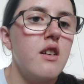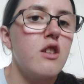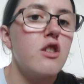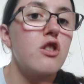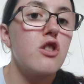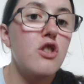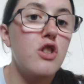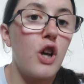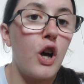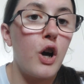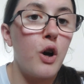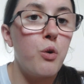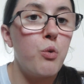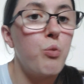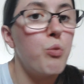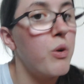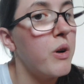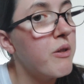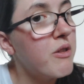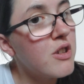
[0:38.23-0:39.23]
So
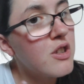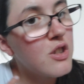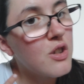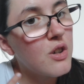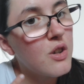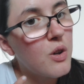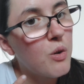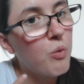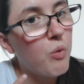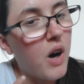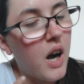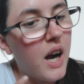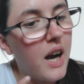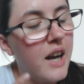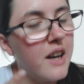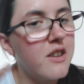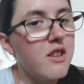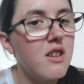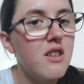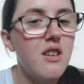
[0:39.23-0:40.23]
we was on a
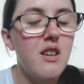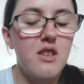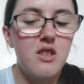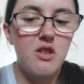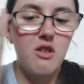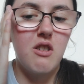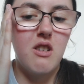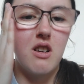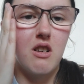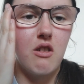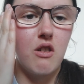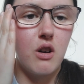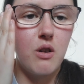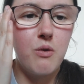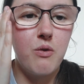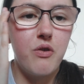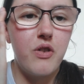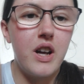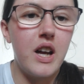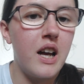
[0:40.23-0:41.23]
ride doing our own
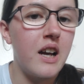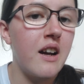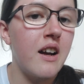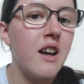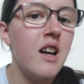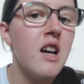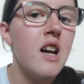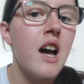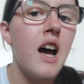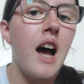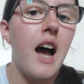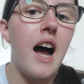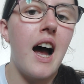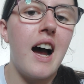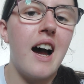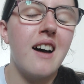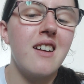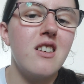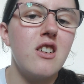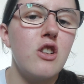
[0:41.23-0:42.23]
thing,
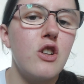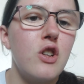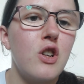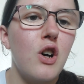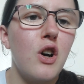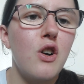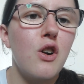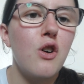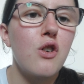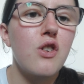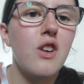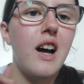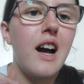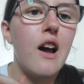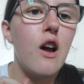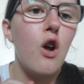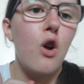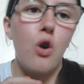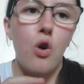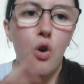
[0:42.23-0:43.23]
and you know those like
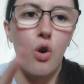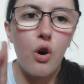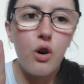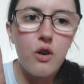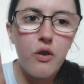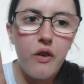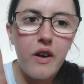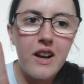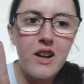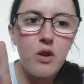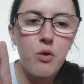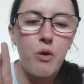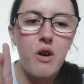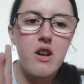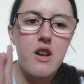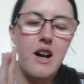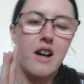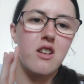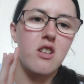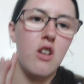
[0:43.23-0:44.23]
lock things where you
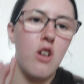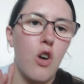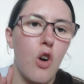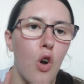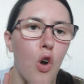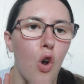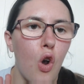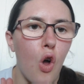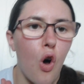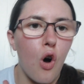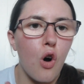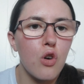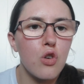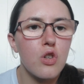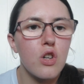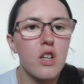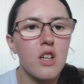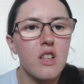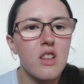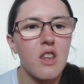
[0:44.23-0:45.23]
have to
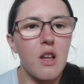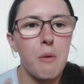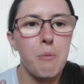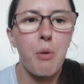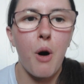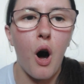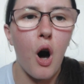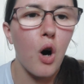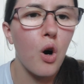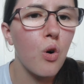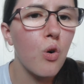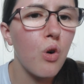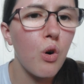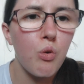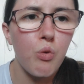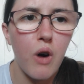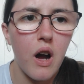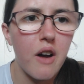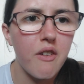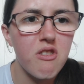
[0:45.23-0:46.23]
lock the pole or
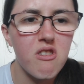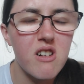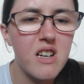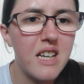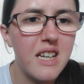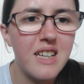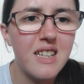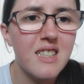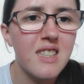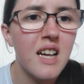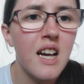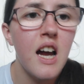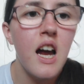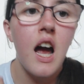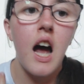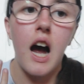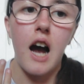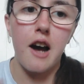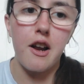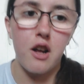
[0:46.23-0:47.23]
whatever it is?
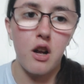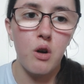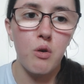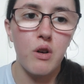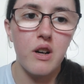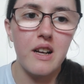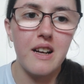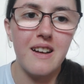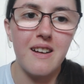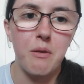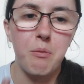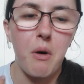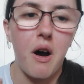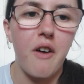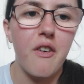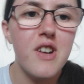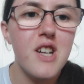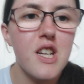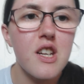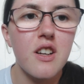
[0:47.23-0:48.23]
I don't know what it is, but I
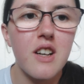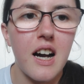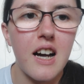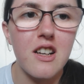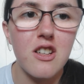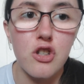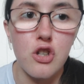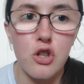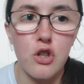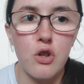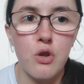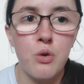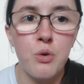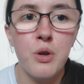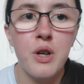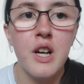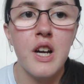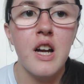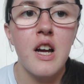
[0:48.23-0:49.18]
think you guys do.